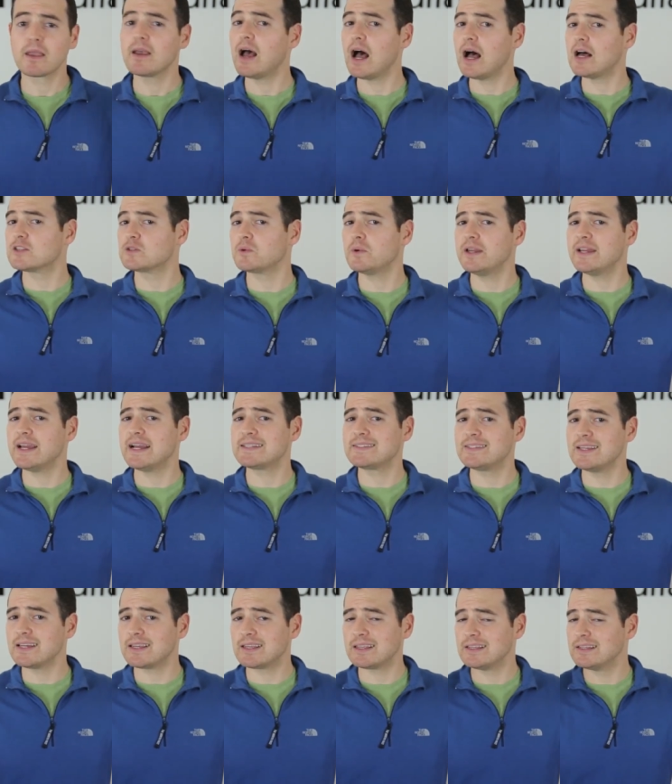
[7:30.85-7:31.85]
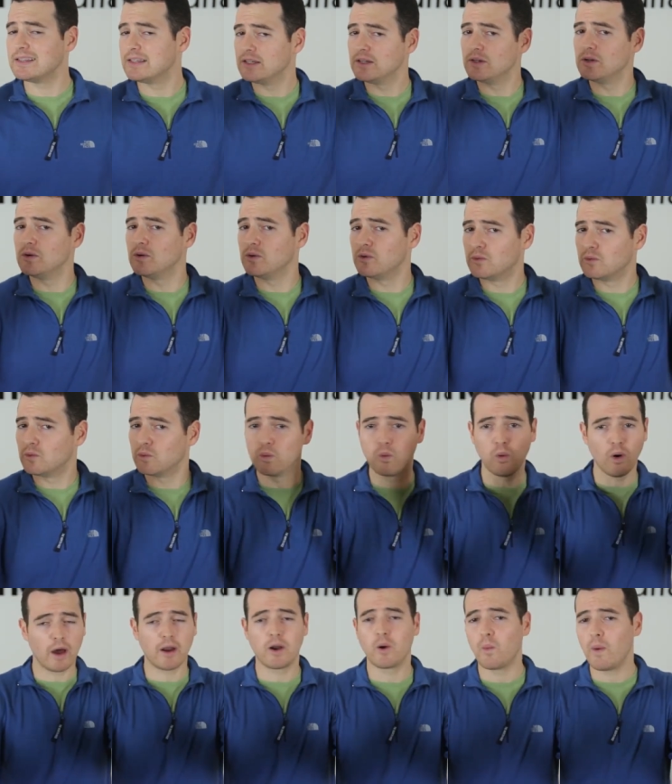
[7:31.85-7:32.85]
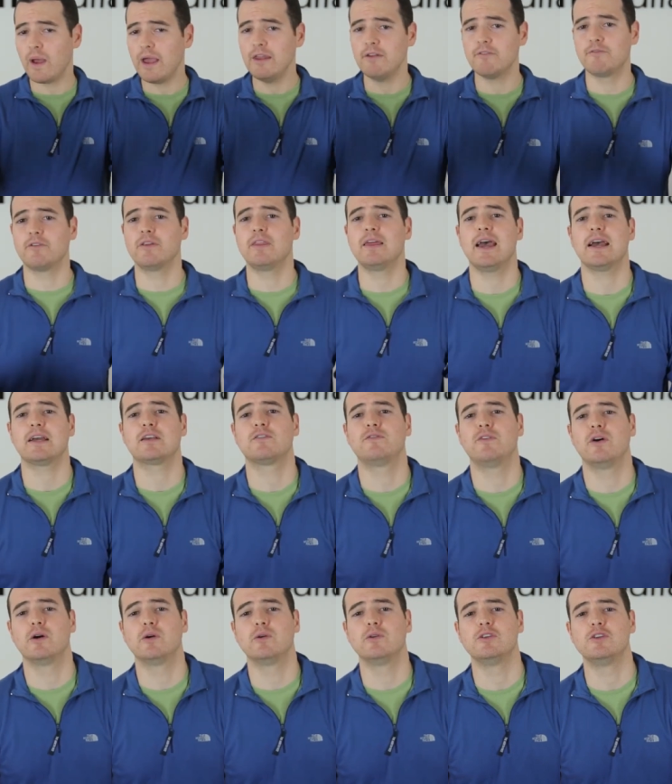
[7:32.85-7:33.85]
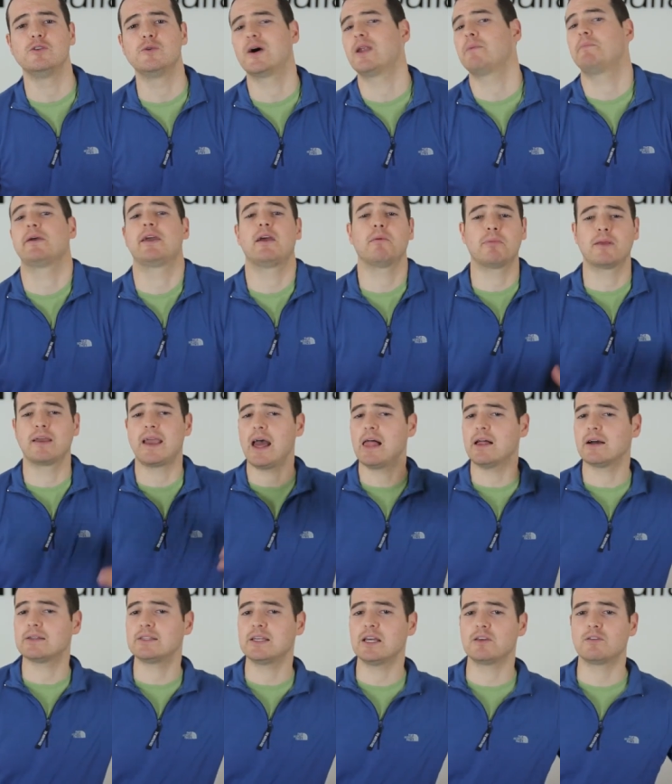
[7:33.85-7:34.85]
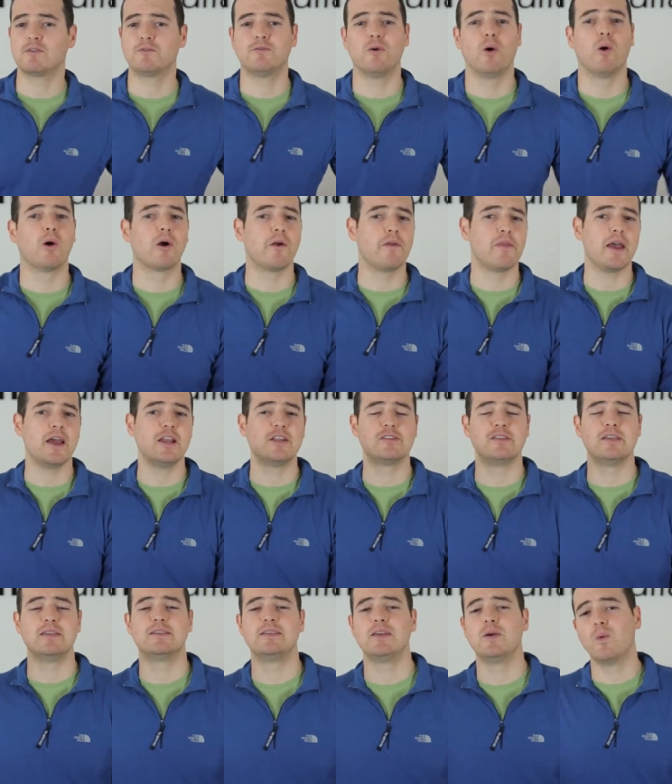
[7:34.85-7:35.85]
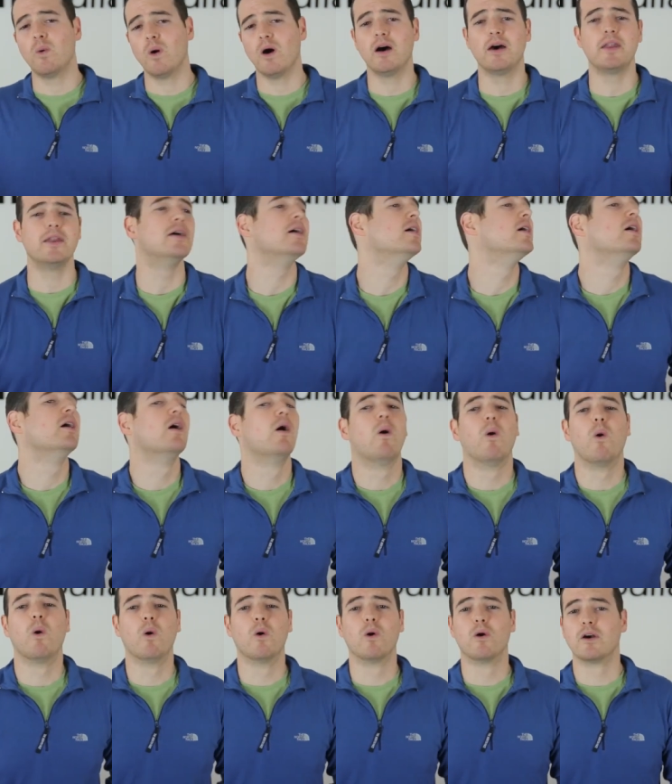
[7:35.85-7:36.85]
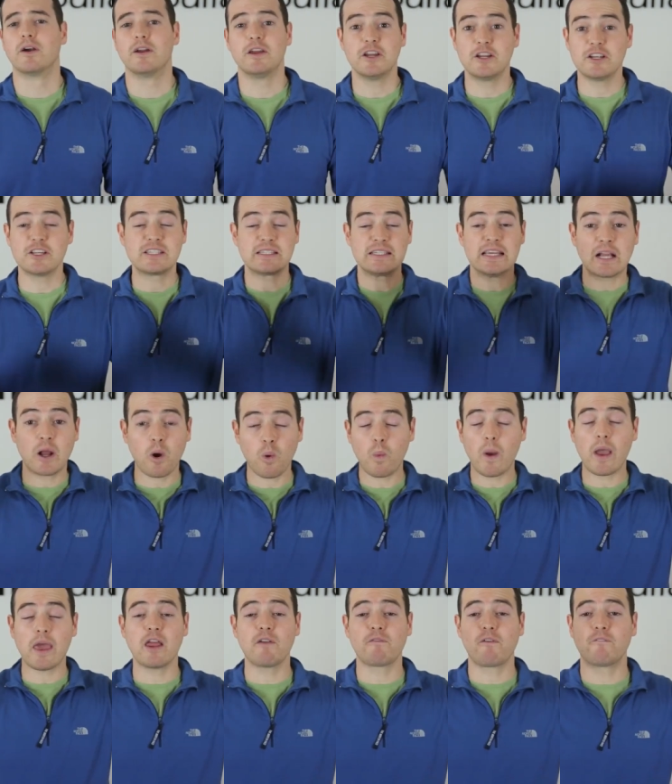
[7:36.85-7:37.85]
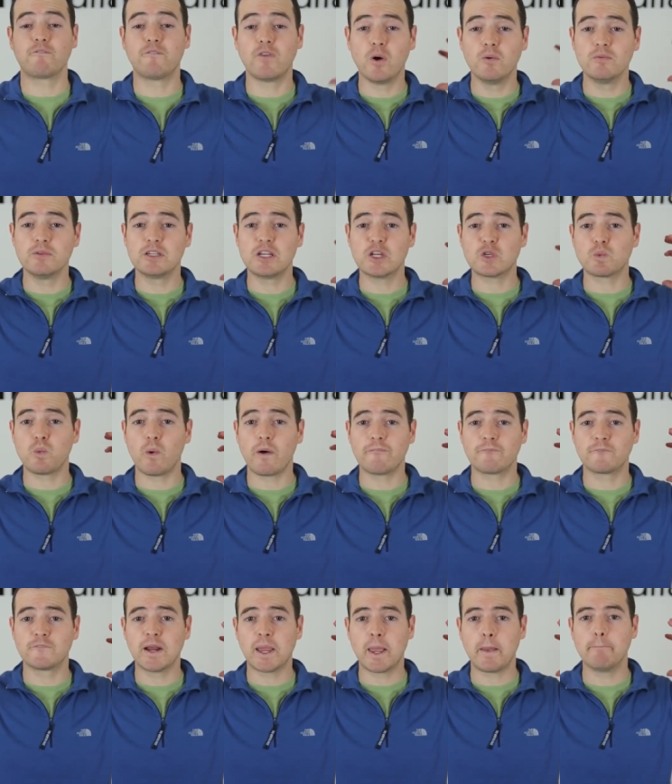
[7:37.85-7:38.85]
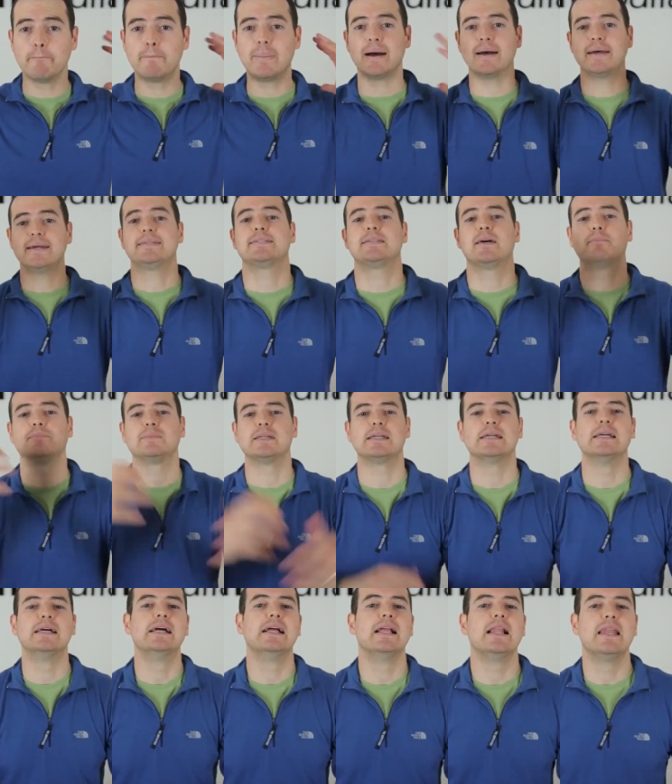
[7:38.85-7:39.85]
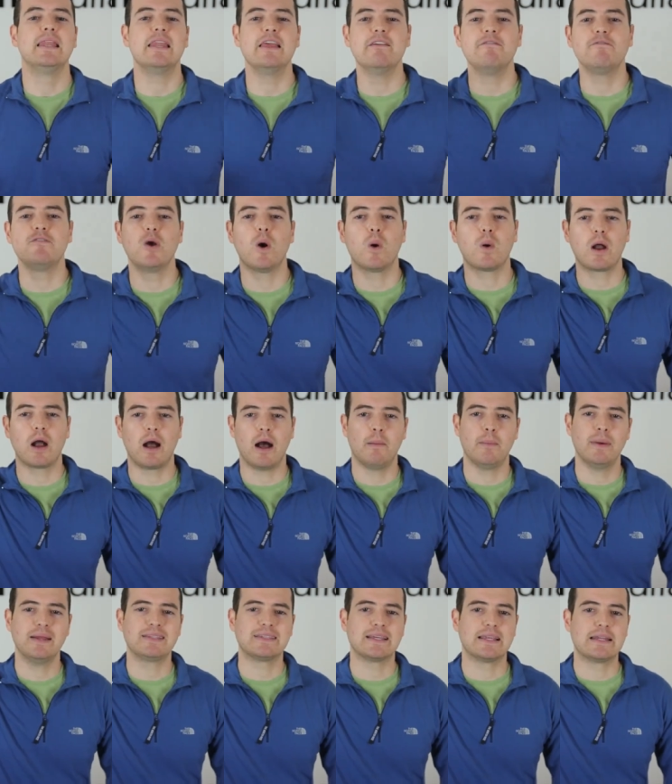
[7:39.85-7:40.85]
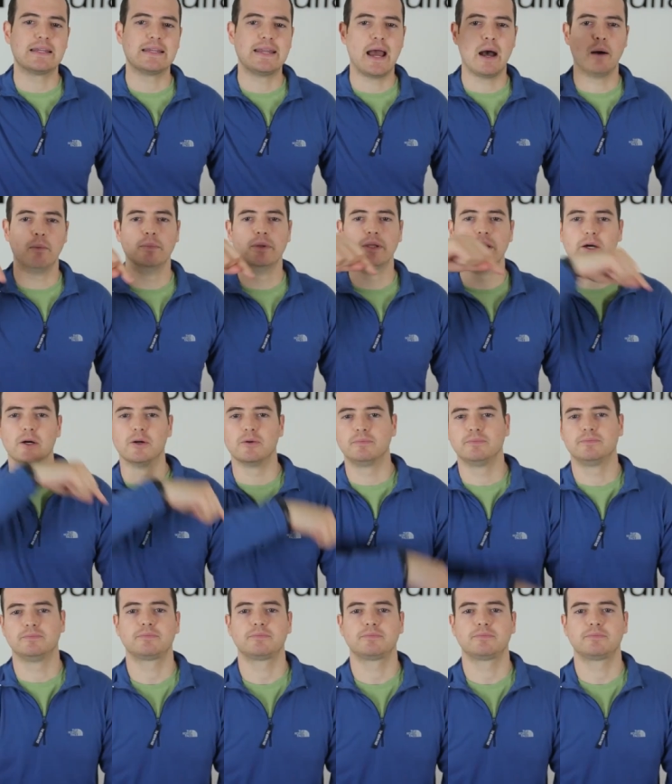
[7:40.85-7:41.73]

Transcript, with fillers: Uh, so what do you guys think? You want to wait for the X phone? Do you want to pick up the Galaxy S4, the HTC One? Or you're just sick of waiting for phones, you just want to freaking buy something? Leave your comments down below.